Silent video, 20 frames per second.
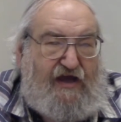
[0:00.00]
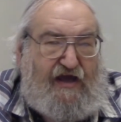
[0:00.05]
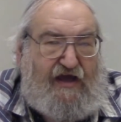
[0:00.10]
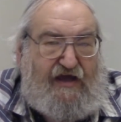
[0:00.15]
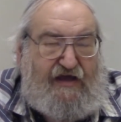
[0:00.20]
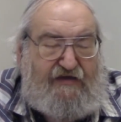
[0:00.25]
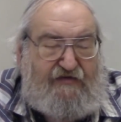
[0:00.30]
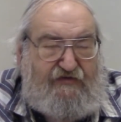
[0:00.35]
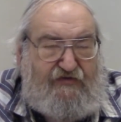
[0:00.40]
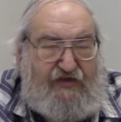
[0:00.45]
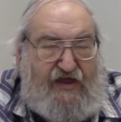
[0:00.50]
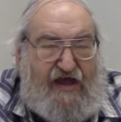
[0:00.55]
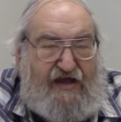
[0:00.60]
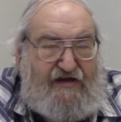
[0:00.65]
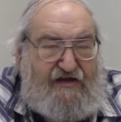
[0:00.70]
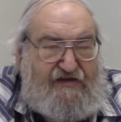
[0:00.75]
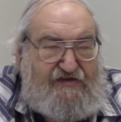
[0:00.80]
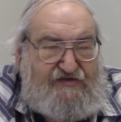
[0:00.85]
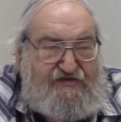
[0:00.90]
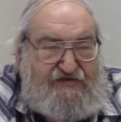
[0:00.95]
and
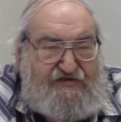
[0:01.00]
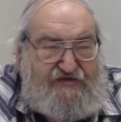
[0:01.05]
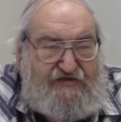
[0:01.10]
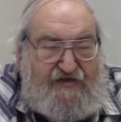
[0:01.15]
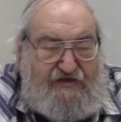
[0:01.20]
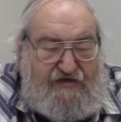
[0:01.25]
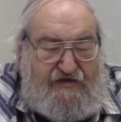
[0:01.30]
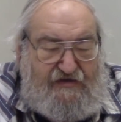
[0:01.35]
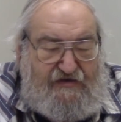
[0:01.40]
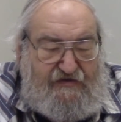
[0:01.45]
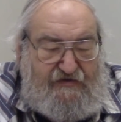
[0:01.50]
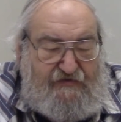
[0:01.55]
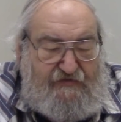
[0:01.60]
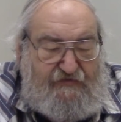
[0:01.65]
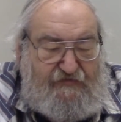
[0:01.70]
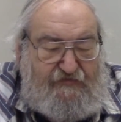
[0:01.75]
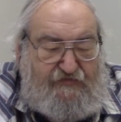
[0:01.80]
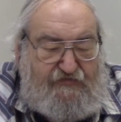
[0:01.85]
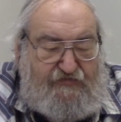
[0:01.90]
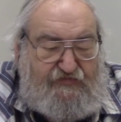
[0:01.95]
that has
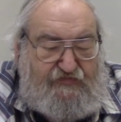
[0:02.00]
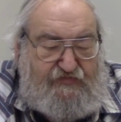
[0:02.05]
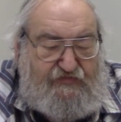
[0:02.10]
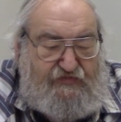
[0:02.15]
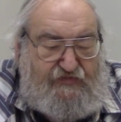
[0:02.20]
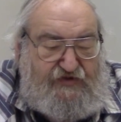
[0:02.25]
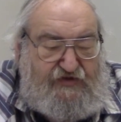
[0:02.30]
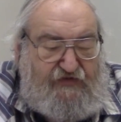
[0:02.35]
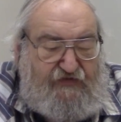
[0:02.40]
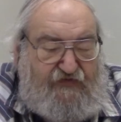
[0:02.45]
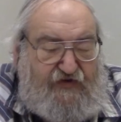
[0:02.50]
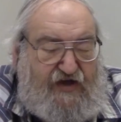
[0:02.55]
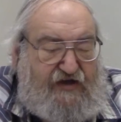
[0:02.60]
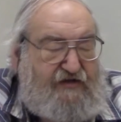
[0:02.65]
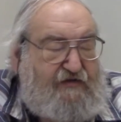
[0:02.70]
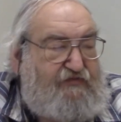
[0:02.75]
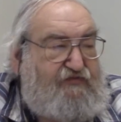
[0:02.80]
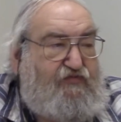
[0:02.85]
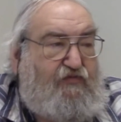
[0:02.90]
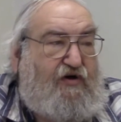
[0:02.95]

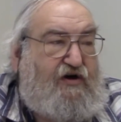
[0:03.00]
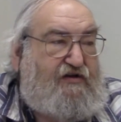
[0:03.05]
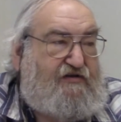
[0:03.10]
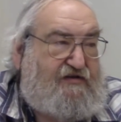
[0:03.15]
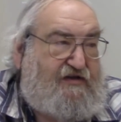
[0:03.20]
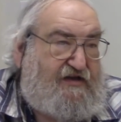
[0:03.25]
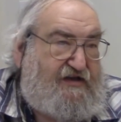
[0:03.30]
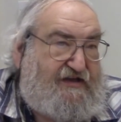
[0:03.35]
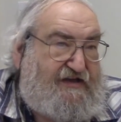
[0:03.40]
developed while,